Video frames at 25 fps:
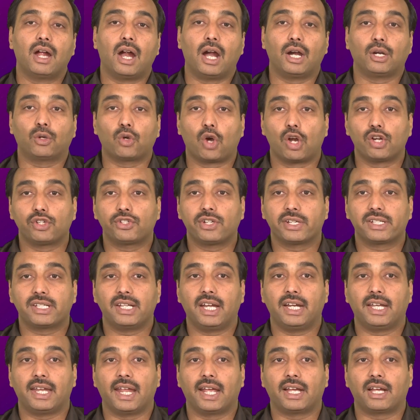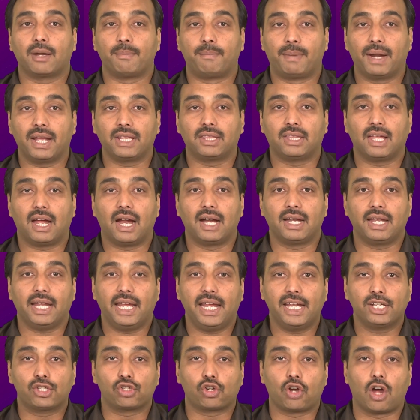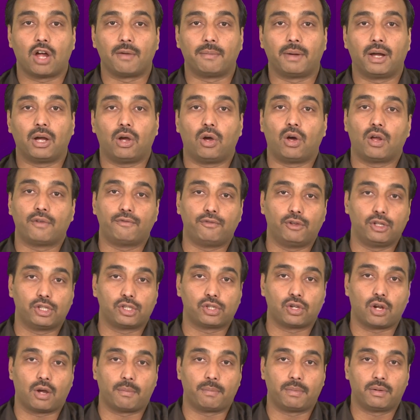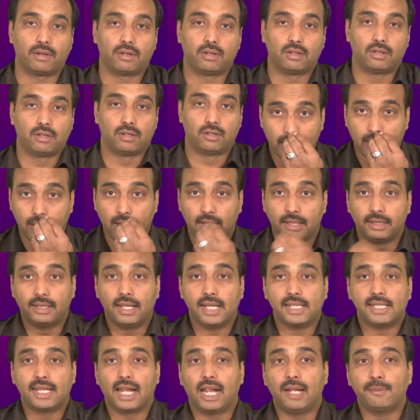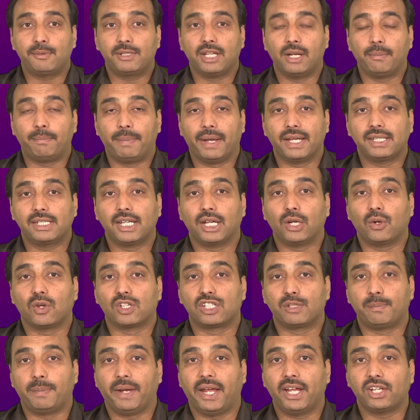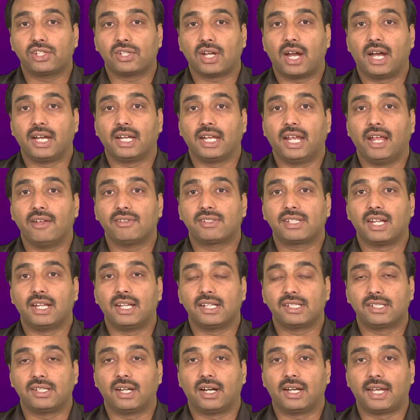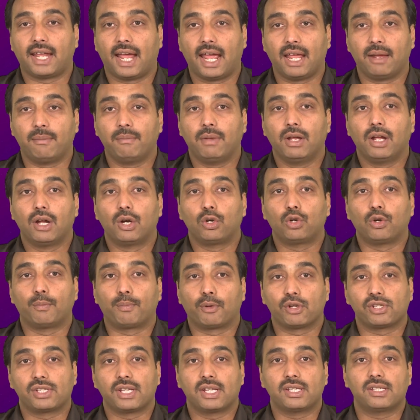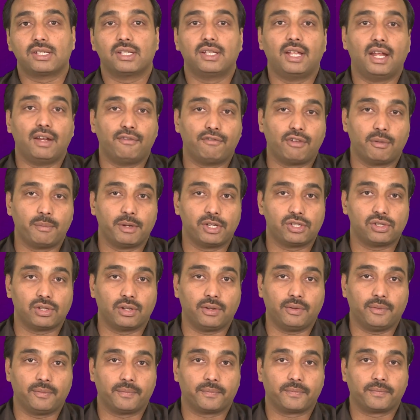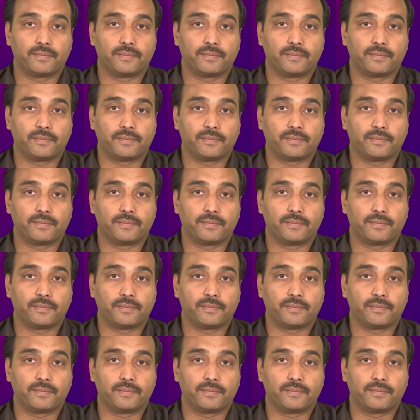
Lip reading: and consciously take a breath at each comma or full stop. This helps in pacing your speech and gives the listener time to process the information.